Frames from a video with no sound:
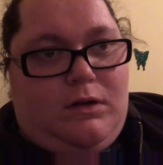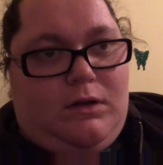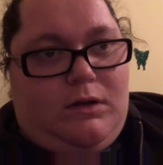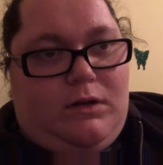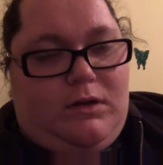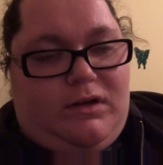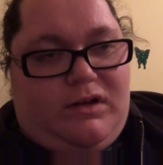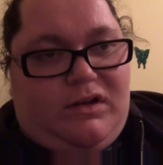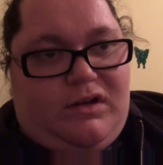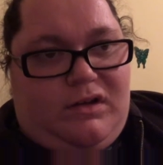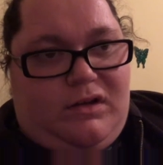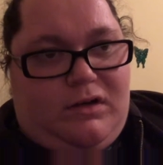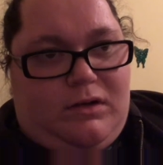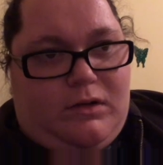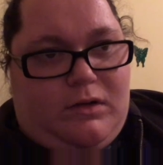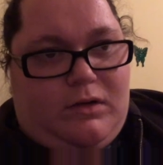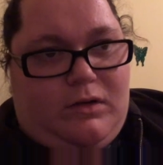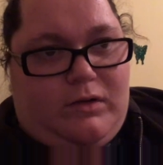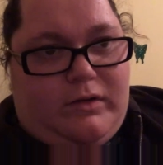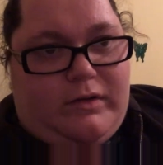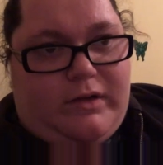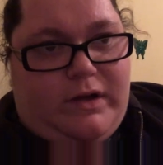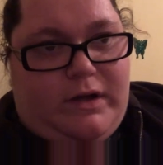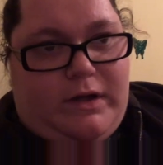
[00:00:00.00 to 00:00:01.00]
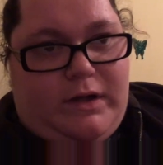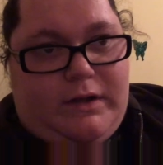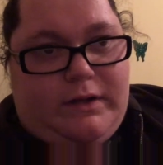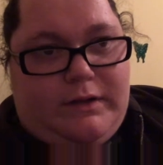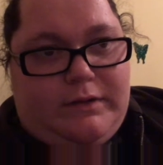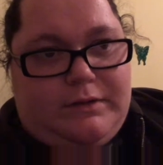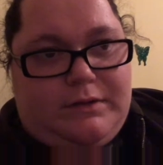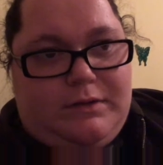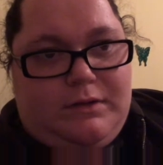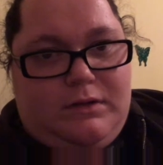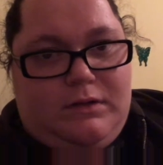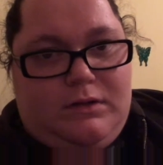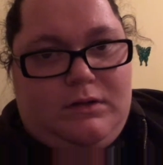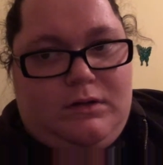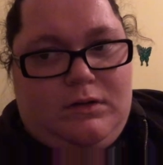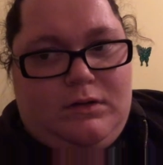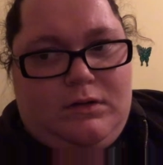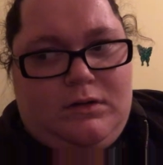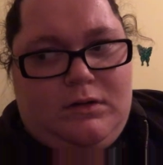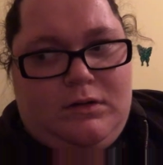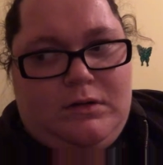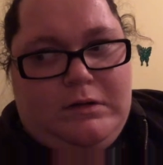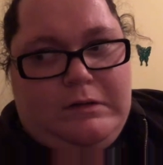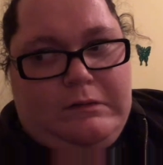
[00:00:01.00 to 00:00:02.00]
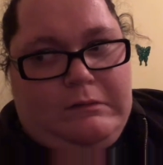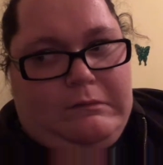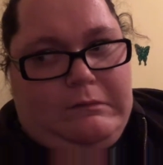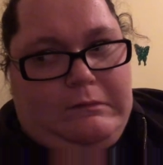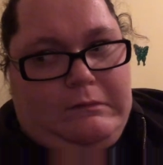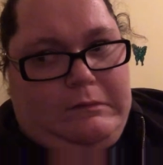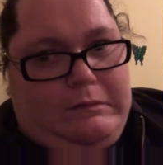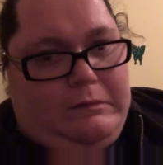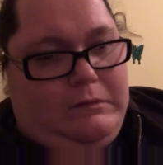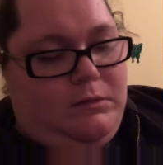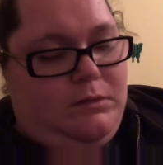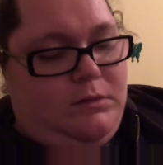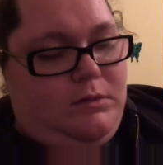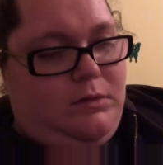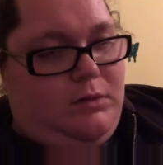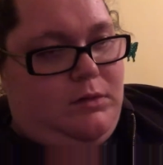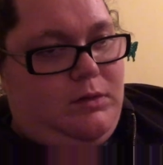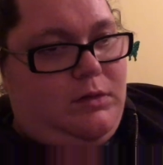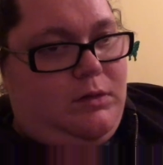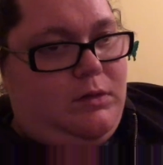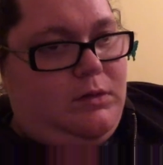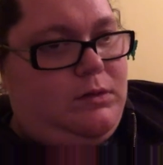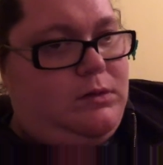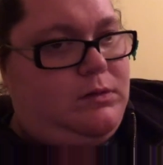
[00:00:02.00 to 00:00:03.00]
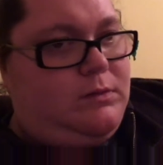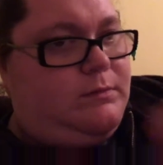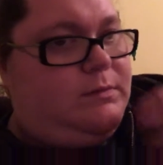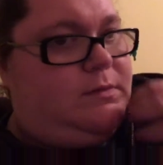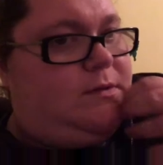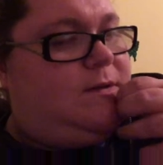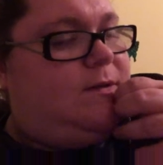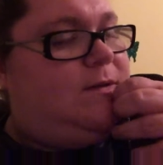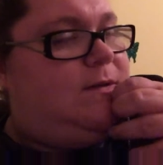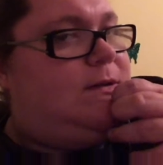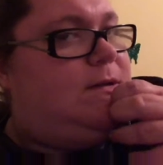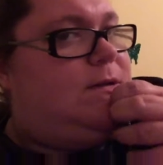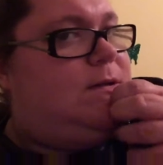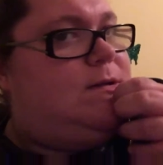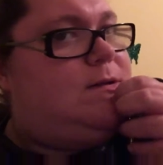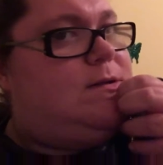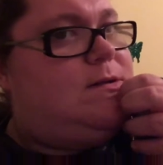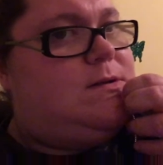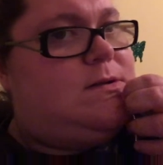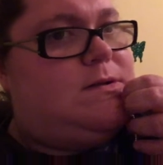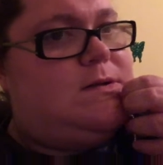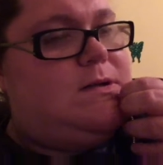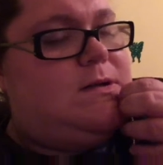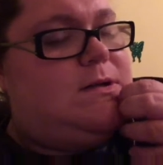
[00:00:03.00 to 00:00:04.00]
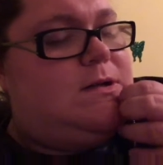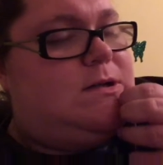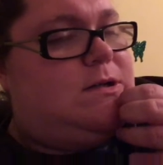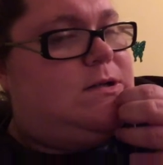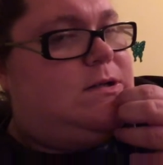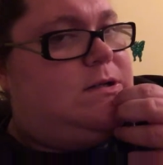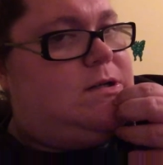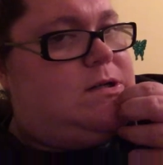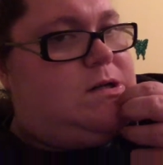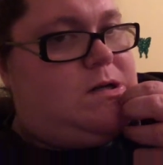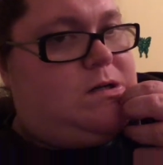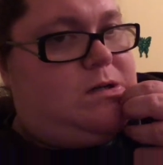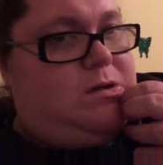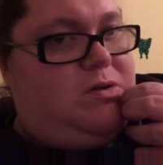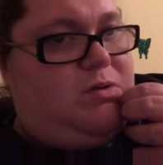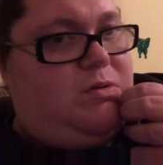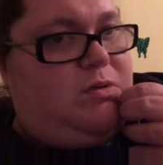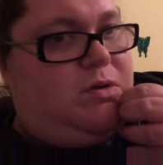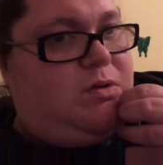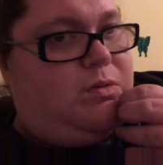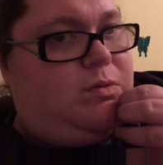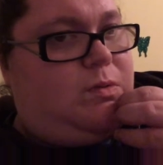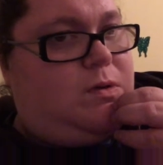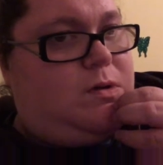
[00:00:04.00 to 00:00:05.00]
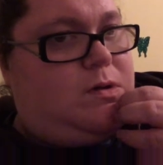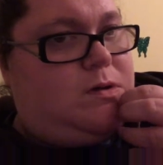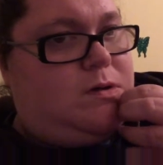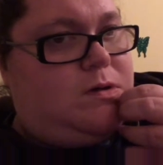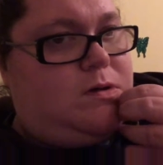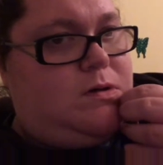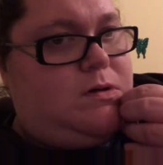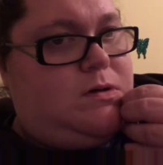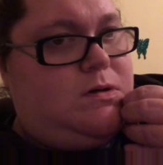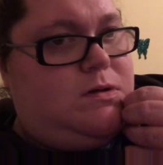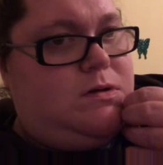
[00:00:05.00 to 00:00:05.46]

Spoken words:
This is not good, guys. Oops, I don't know what's wrong.